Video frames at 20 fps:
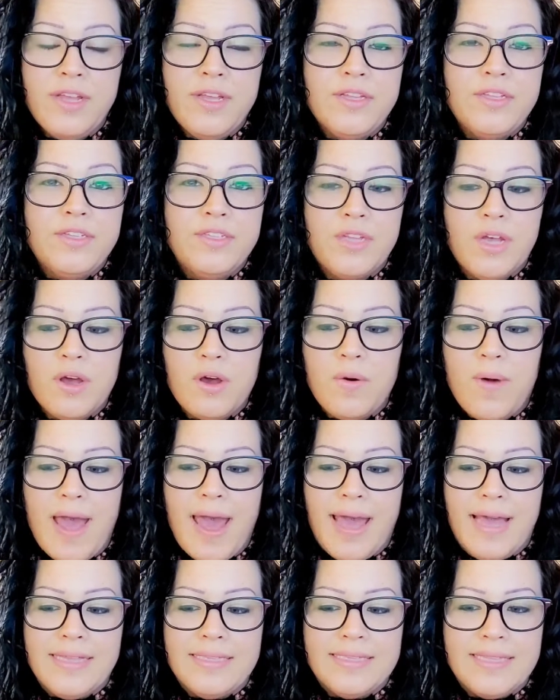So
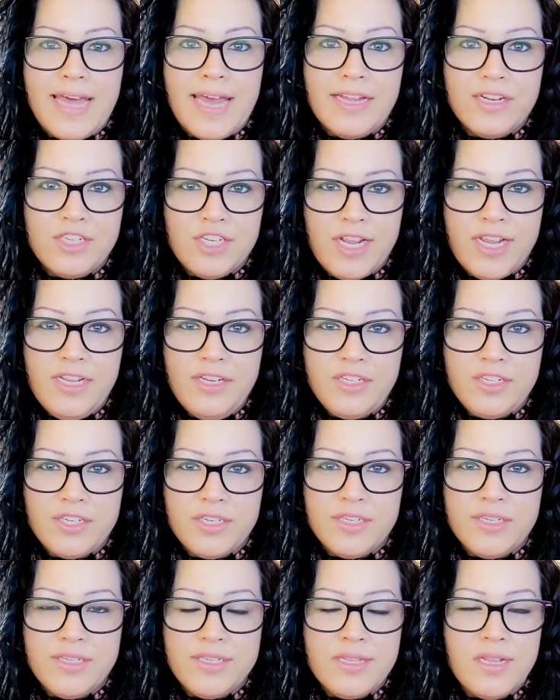as that
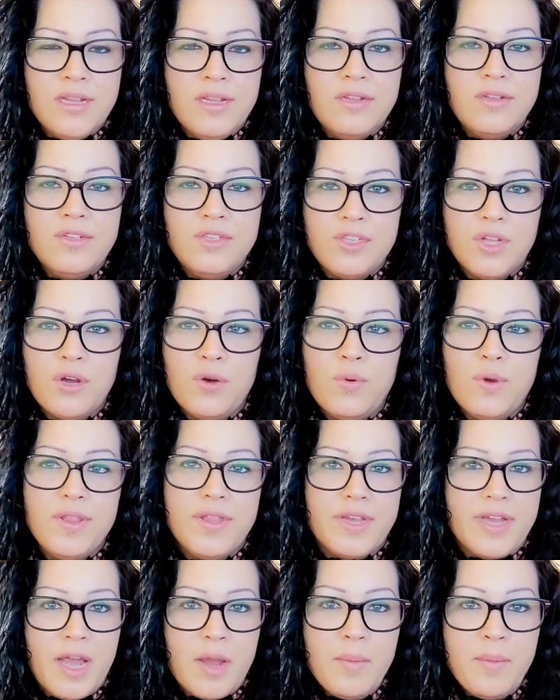changes, so will the
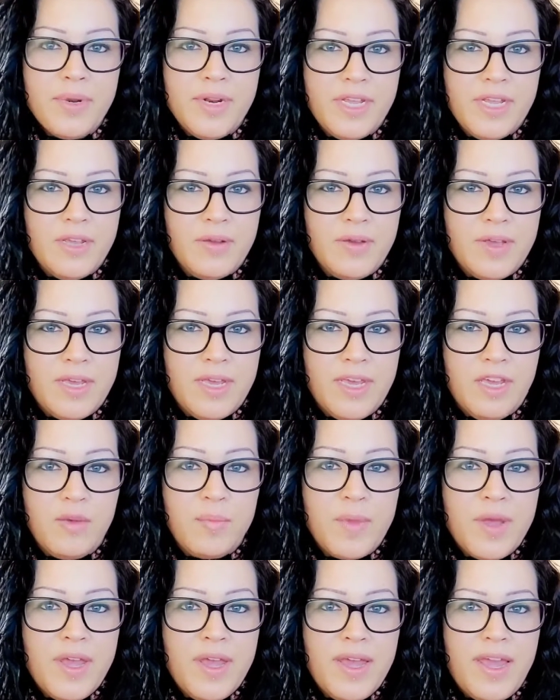company you
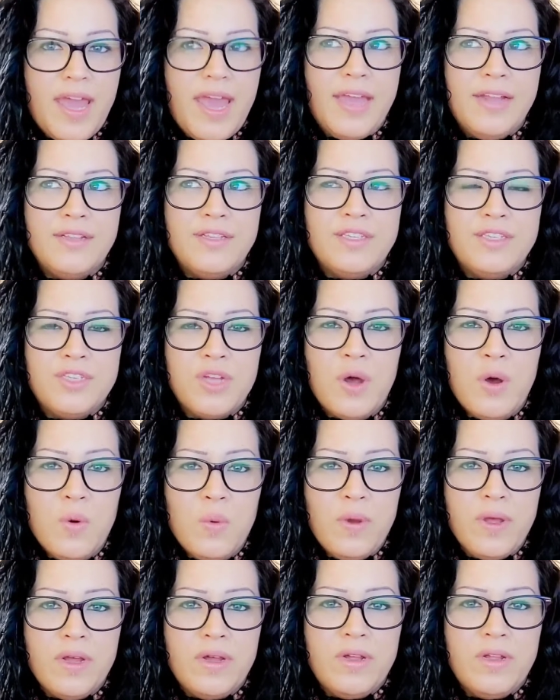keep, and so
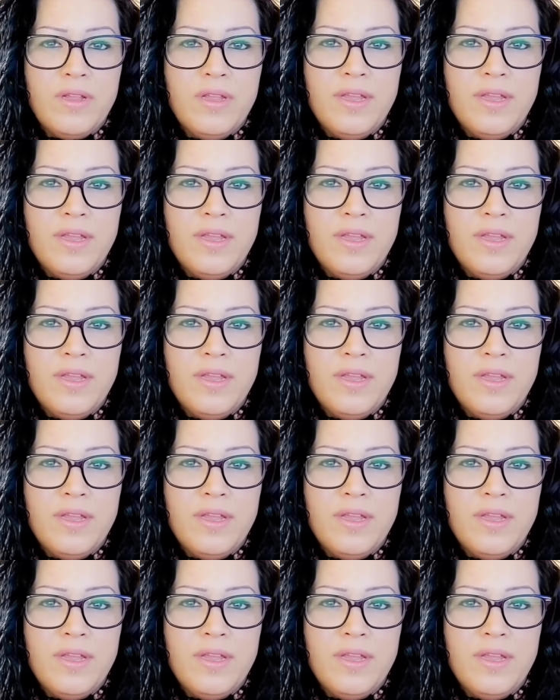will